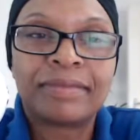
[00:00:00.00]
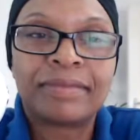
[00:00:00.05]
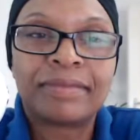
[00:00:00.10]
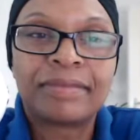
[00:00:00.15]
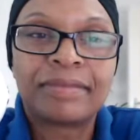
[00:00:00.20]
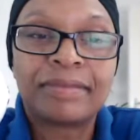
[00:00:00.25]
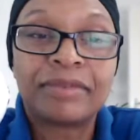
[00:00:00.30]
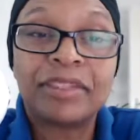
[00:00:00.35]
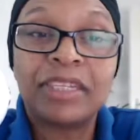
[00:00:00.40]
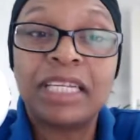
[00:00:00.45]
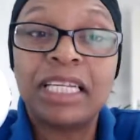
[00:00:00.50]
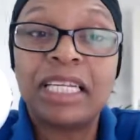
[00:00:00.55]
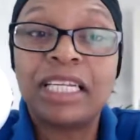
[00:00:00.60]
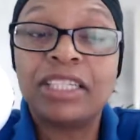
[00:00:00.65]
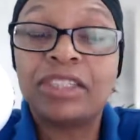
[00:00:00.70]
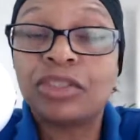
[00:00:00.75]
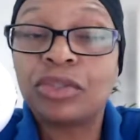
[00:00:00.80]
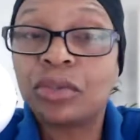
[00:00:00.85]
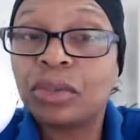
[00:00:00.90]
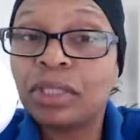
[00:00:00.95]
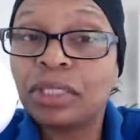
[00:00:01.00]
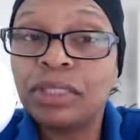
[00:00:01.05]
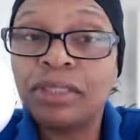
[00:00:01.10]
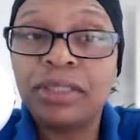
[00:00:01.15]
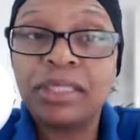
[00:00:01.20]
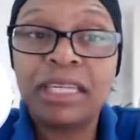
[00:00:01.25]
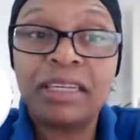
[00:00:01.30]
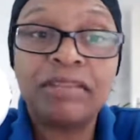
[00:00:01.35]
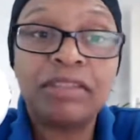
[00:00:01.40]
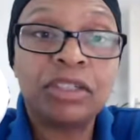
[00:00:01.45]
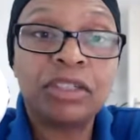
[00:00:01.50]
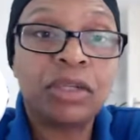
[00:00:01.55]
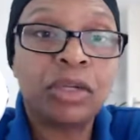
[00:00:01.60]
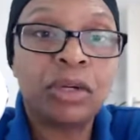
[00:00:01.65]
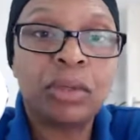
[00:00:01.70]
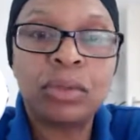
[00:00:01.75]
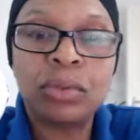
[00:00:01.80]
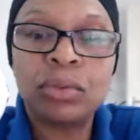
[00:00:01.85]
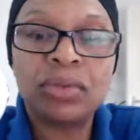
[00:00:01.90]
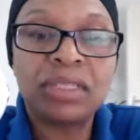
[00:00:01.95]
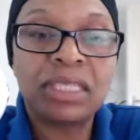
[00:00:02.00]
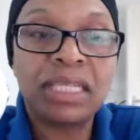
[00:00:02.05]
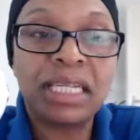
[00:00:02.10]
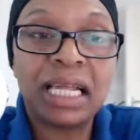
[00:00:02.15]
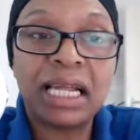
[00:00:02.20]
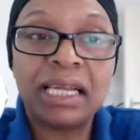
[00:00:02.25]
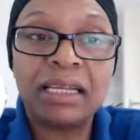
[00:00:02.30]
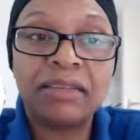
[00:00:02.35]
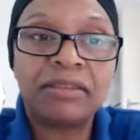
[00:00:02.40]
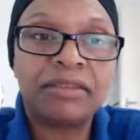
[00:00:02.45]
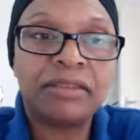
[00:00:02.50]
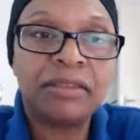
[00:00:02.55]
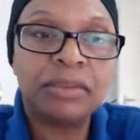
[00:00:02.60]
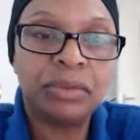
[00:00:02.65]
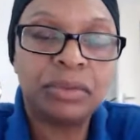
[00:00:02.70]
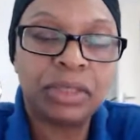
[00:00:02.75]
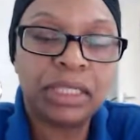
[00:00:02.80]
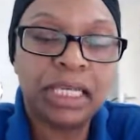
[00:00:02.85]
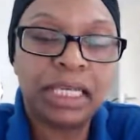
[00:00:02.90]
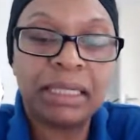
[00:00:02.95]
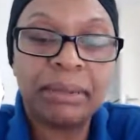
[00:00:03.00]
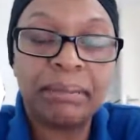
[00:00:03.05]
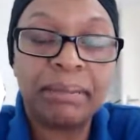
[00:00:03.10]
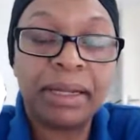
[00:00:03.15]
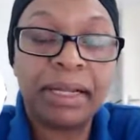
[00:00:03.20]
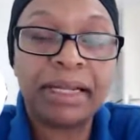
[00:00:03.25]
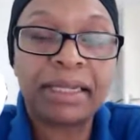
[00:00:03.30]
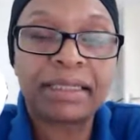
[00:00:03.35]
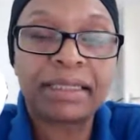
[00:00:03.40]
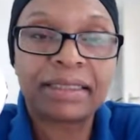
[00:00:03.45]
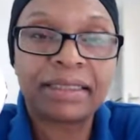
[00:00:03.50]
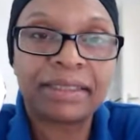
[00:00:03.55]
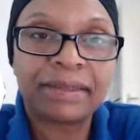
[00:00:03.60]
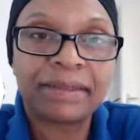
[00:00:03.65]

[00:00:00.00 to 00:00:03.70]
Really and truly, you never know whose life you can impact.